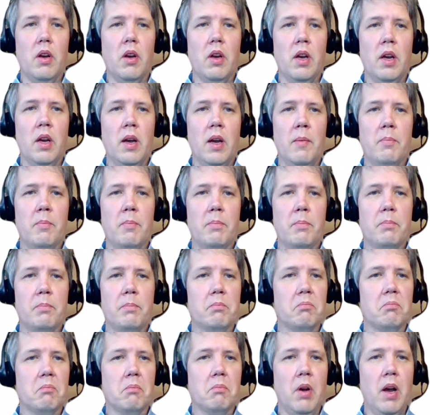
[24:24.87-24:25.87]
I
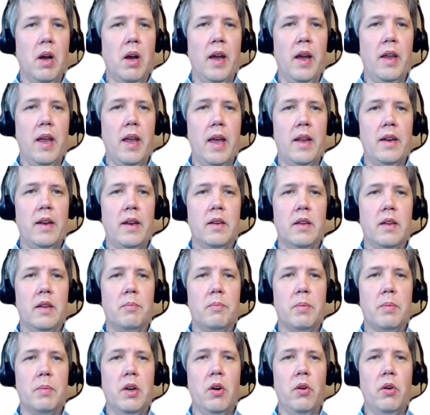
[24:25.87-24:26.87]
added it
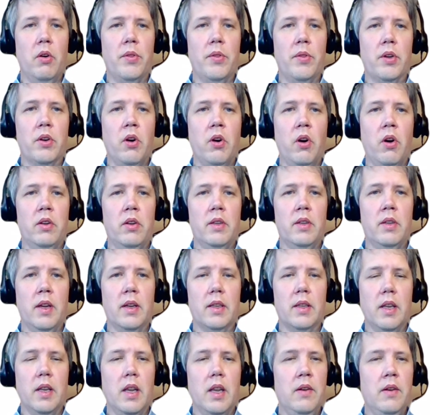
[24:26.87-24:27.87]
below the contact
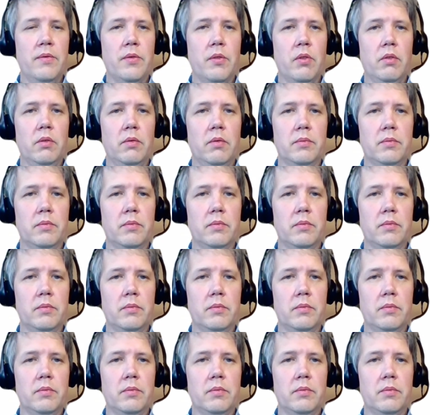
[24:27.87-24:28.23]
info